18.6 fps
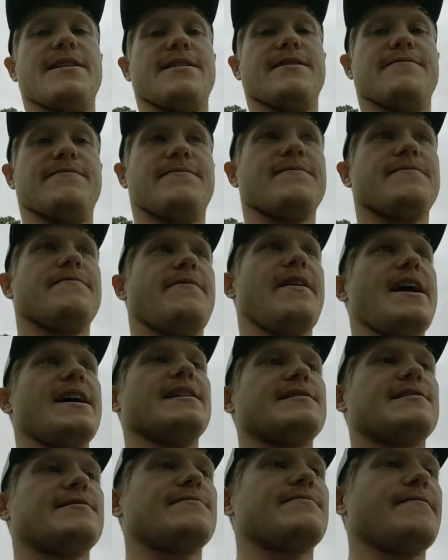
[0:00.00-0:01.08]
a
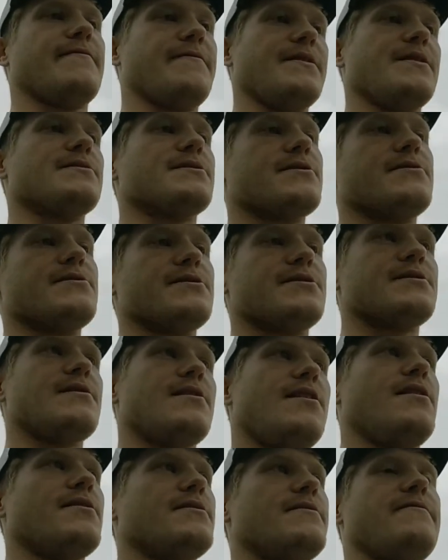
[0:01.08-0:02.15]
FASS filters
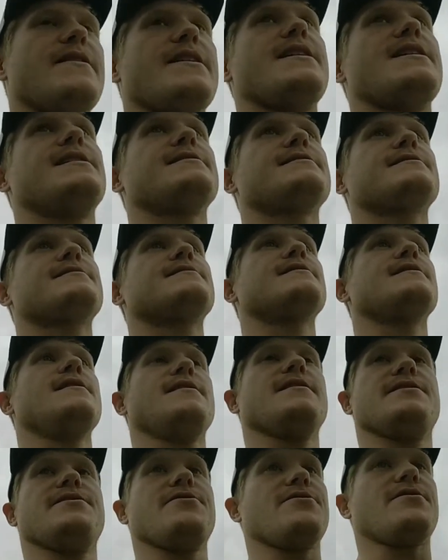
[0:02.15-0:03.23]
on the FASS.
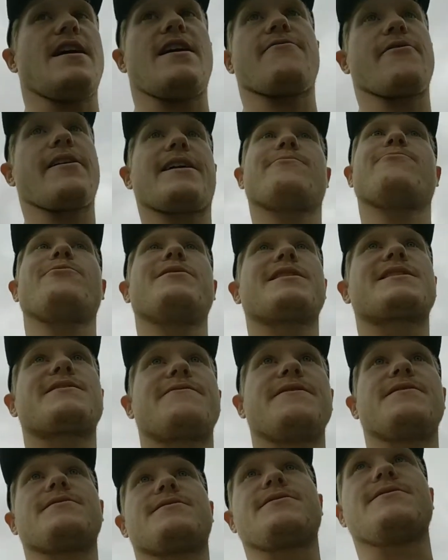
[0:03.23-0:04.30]
Uh, you can I've ran Wix
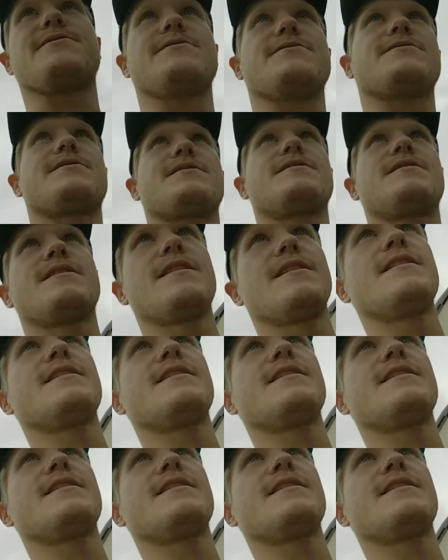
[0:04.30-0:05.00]
filters,